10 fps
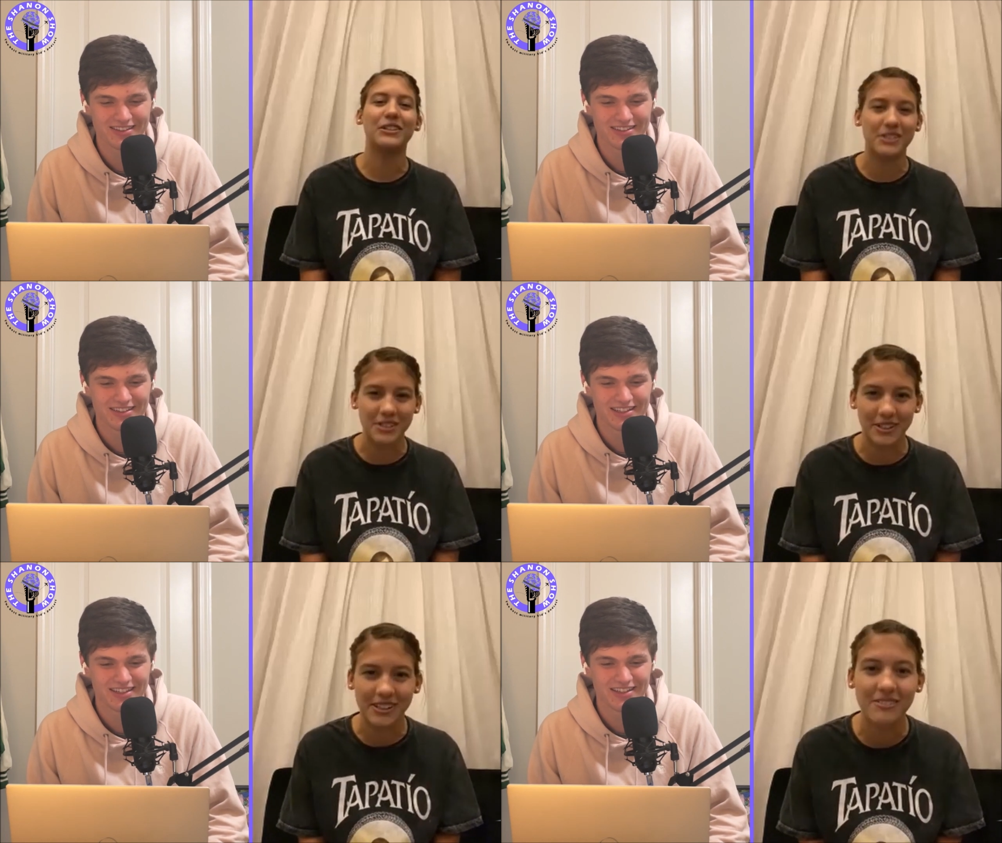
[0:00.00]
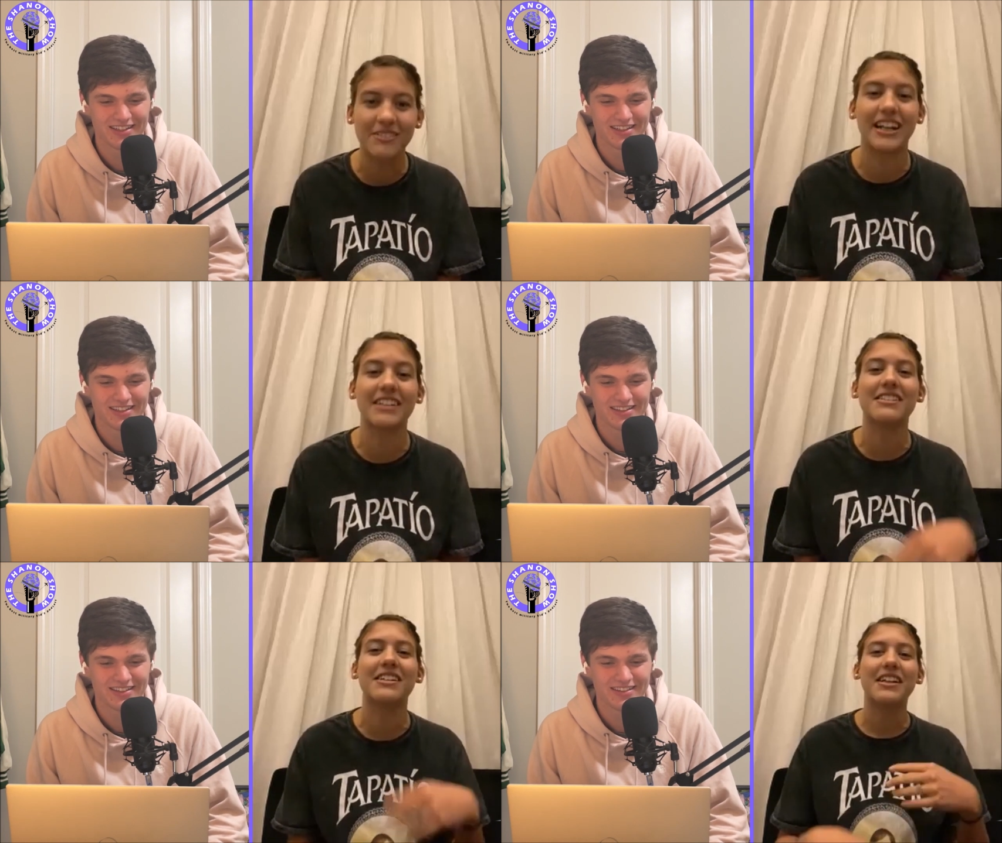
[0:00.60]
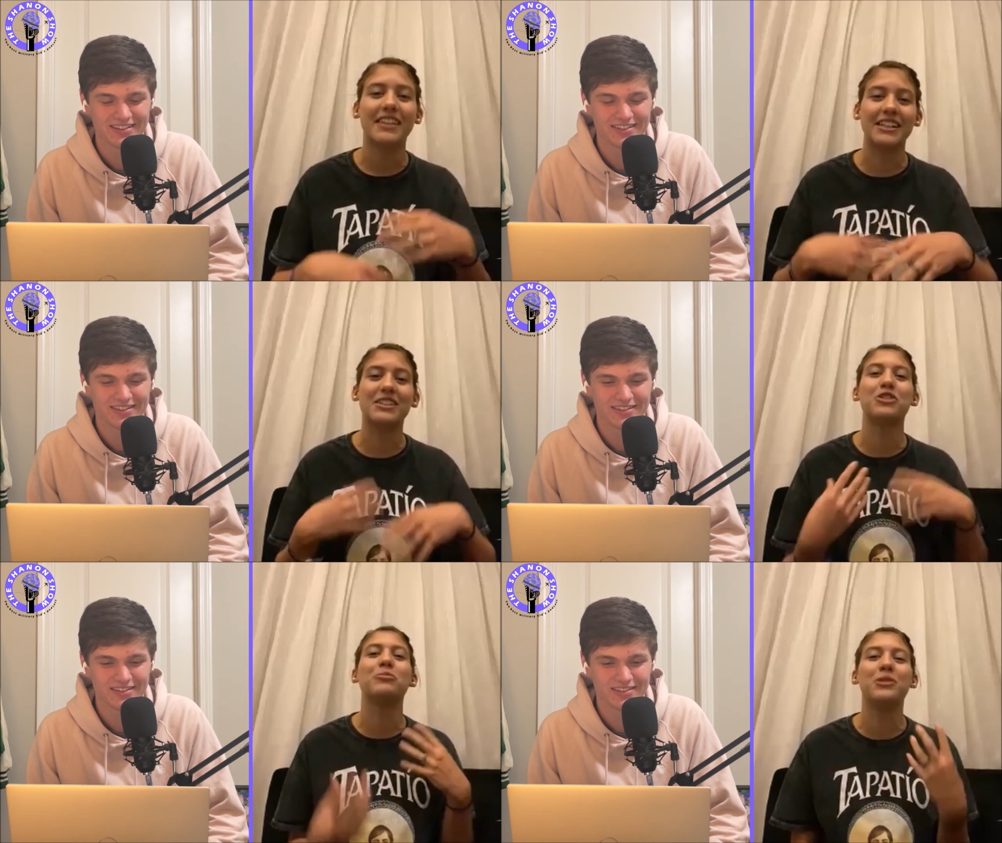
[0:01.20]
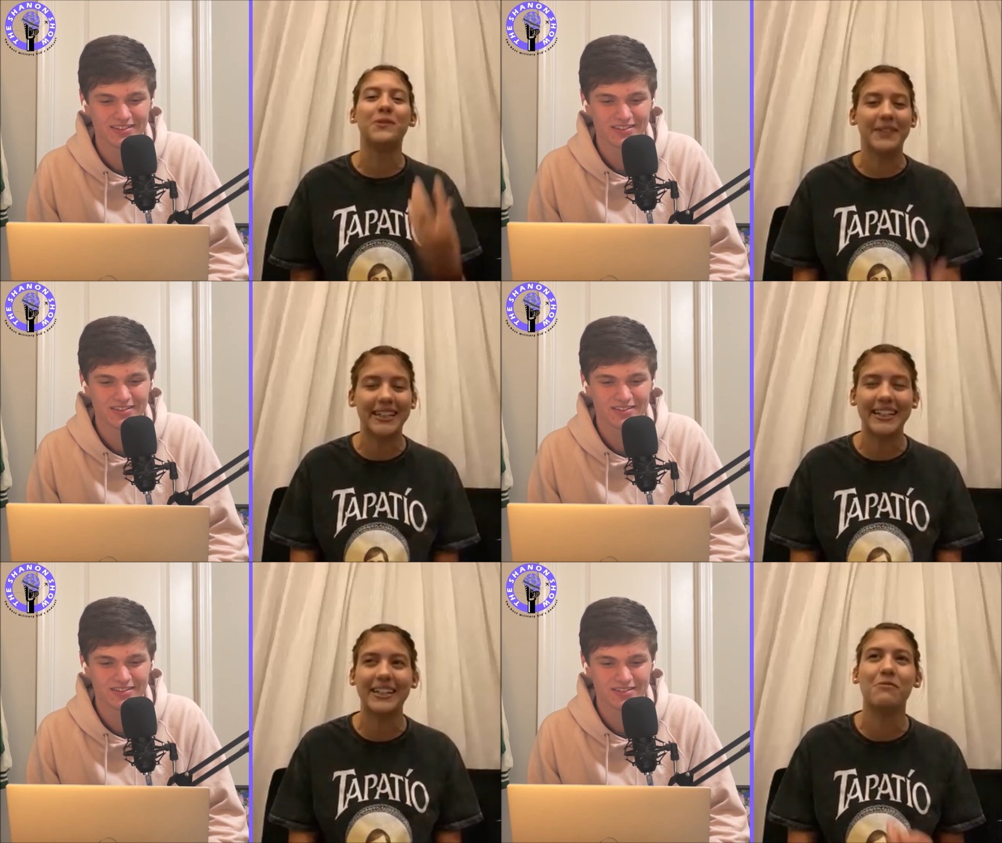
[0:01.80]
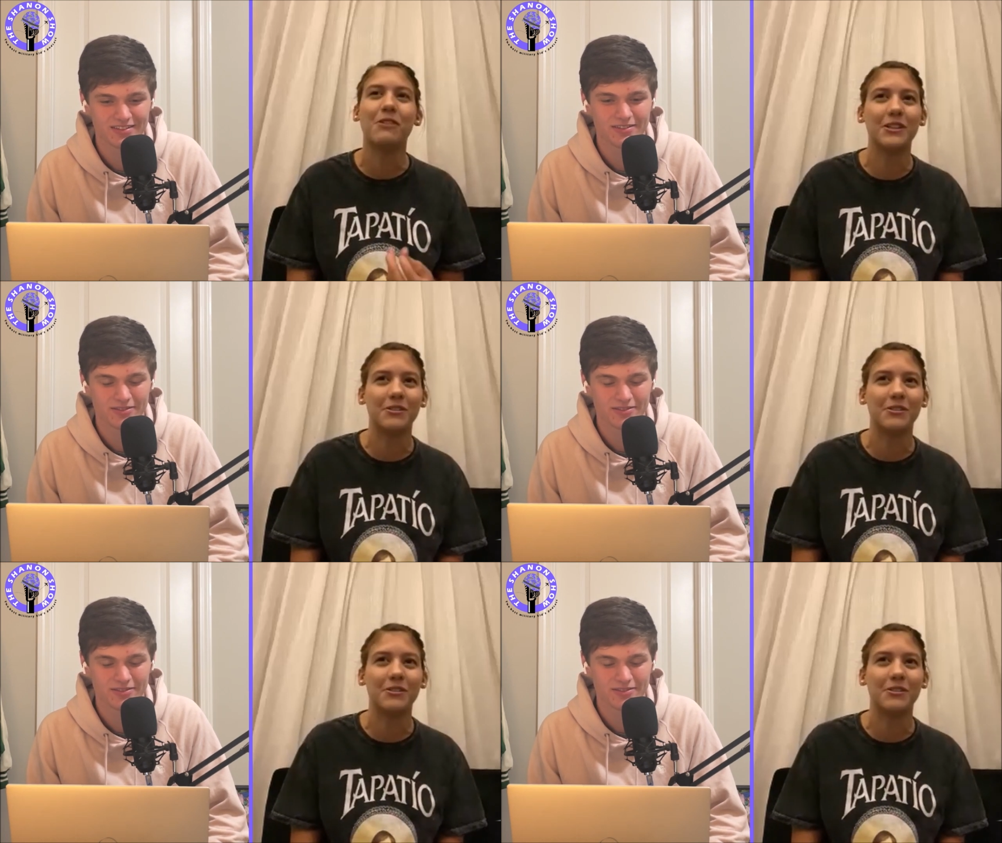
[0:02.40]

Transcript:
Speaker 1: good to know that's that's communicating what